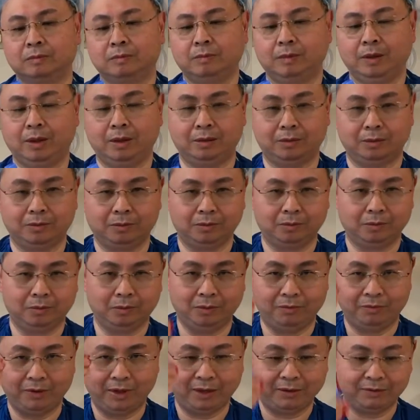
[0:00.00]
There,
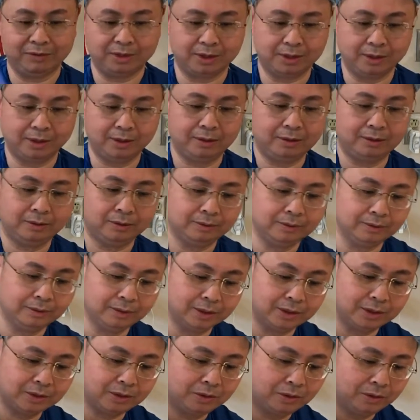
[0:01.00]
one valve is done.
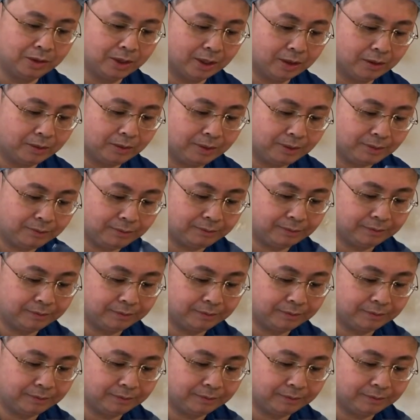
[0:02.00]
Let's do the other one.